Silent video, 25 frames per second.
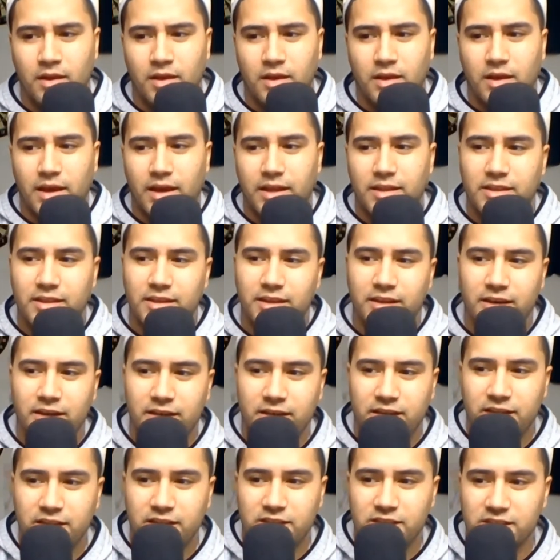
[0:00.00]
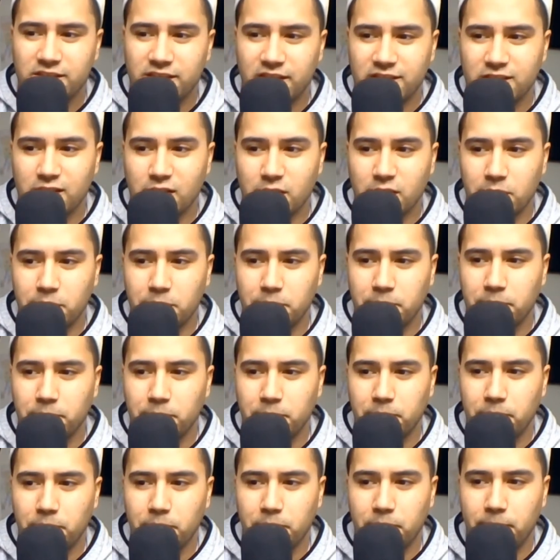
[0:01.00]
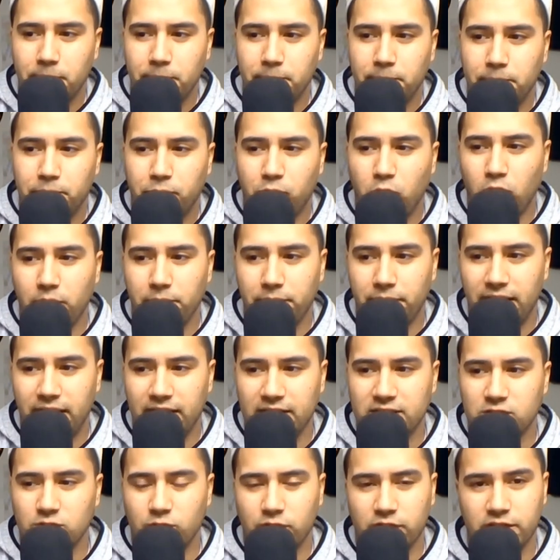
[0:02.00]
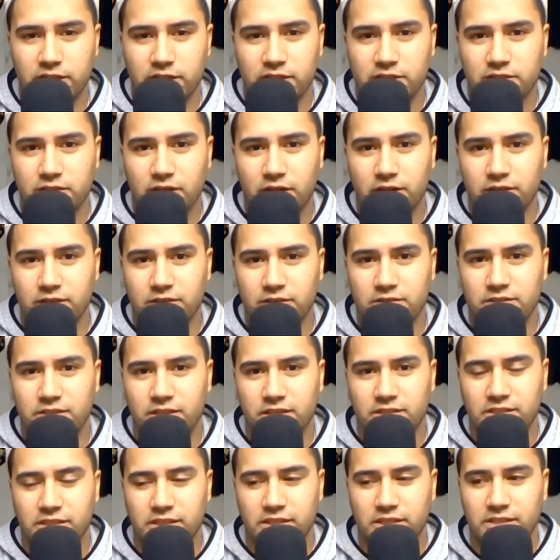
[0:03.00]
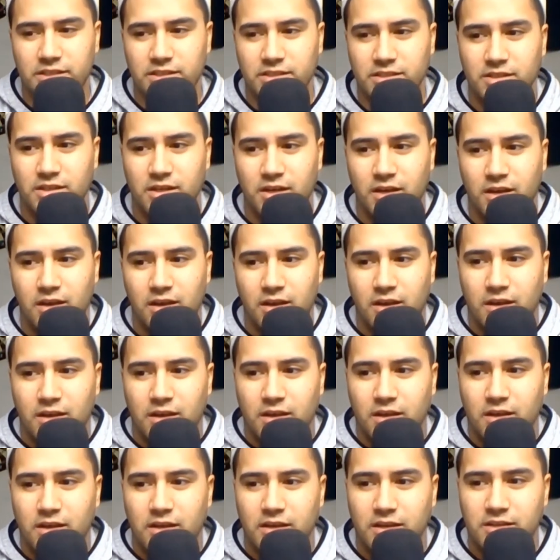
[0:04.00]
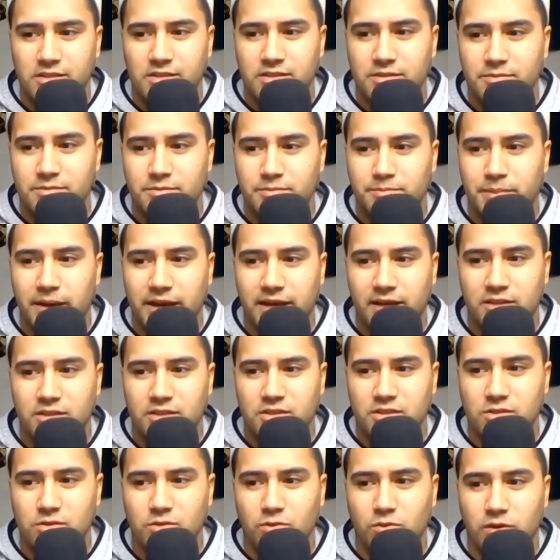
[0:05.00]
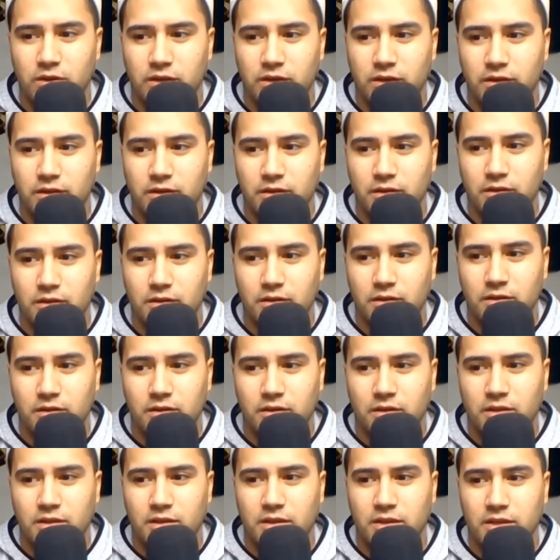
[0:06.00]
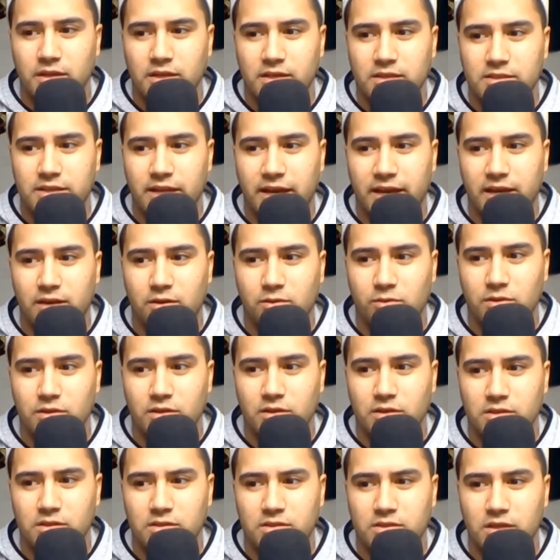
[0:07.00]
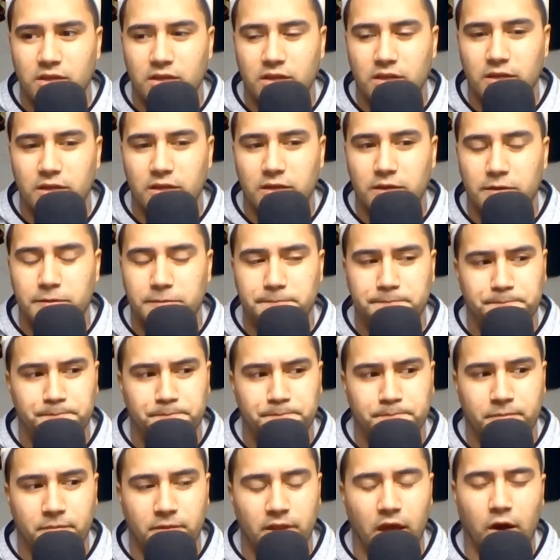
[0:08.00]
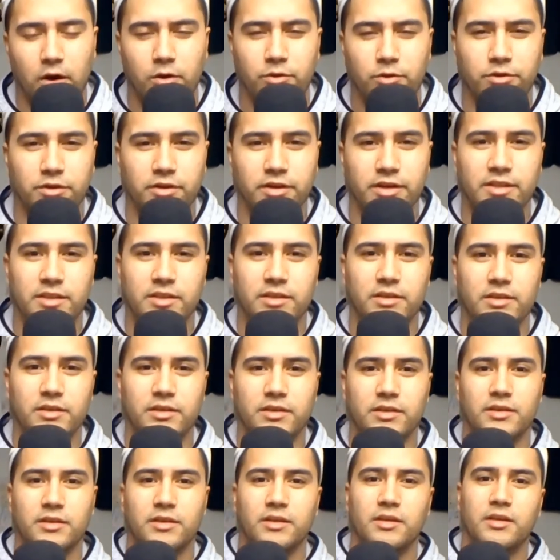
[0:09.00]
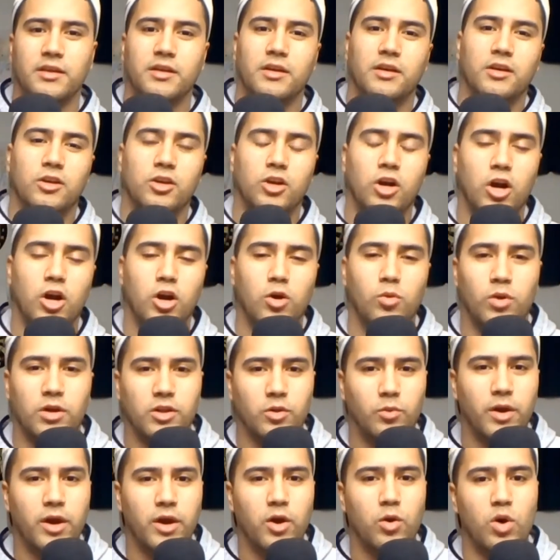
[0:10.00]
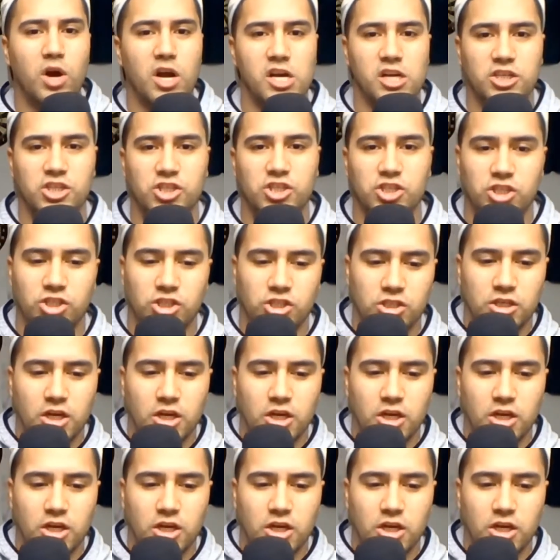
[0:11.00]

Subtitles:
at the end he just ends up going back to where he started, such as he's back to where his dad was the owner at the car wash, the whale wash,